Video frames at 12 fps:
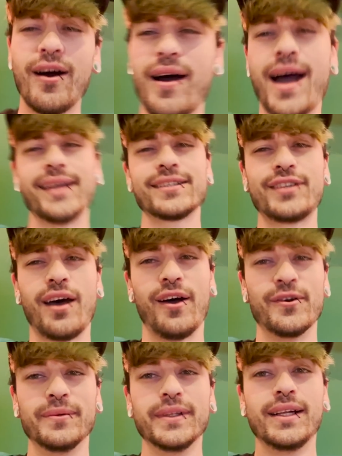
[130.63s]
All right,
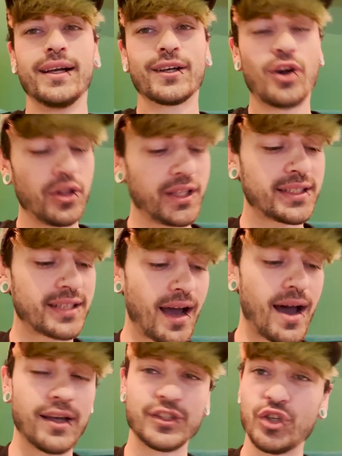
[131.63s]
so got this
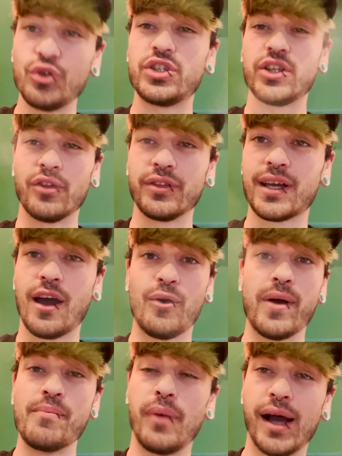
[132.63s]
uh, sushi on the
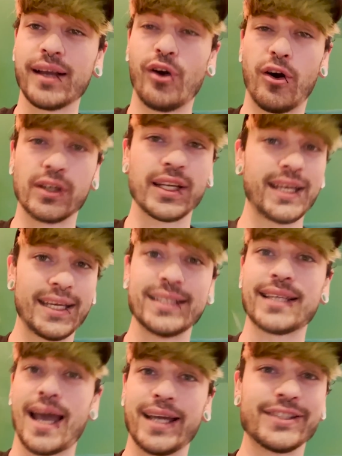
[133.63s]
go, and my God, it
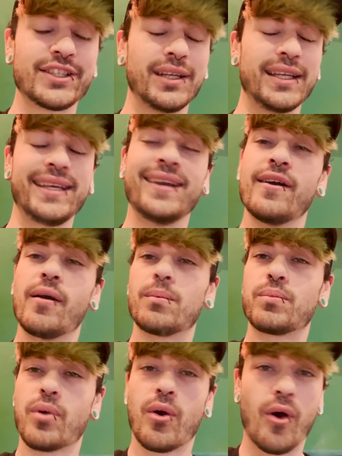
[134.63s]
is actually
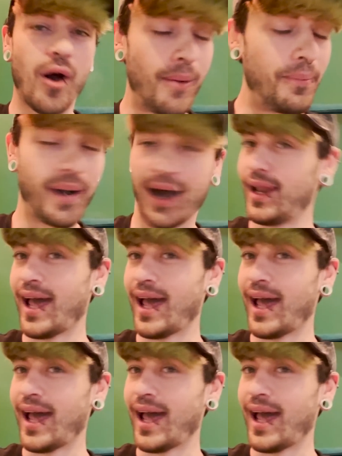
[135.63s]
proper.